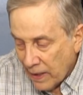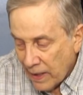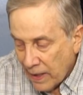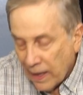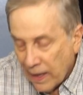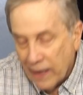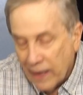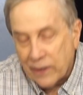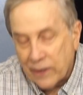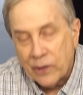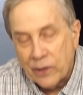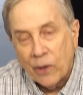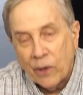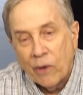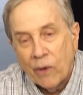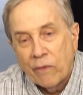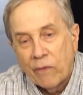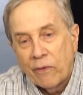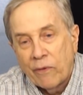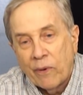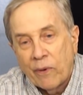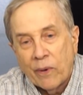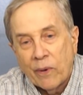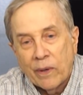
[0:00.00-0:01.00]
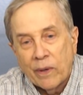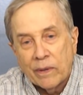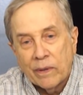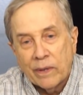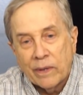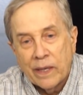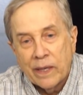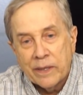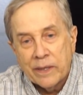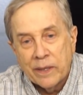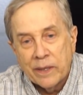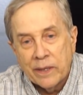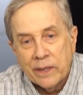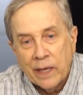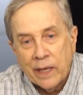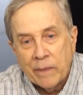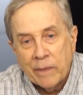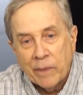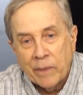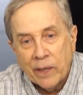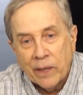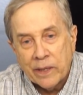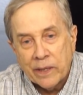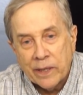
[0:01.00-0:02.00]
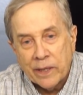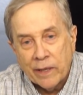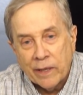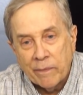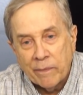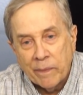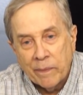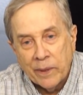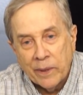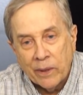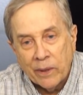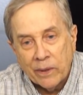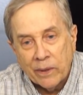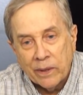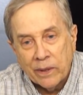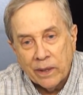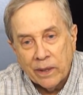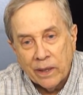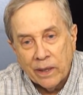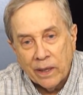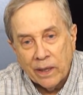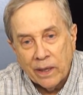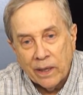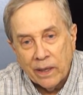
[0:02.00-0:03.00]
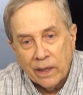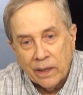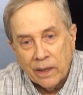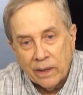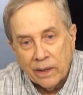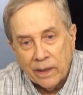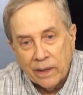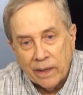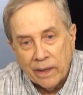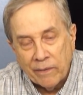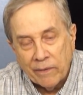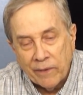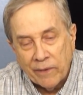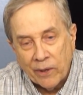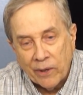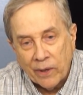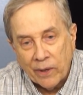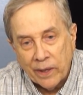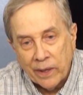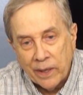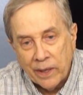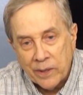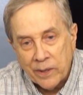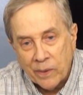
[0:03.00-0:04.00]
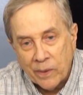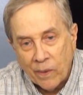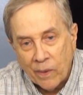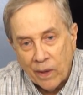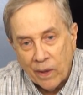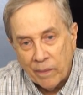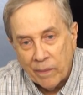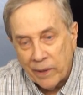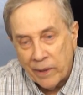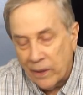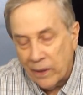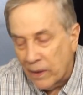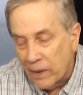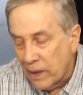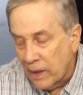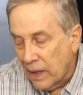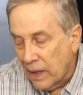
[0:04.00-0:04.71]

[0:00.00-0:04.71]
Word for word: And so for less than 10 bucks, I've built uh, a fairly decent watt meter.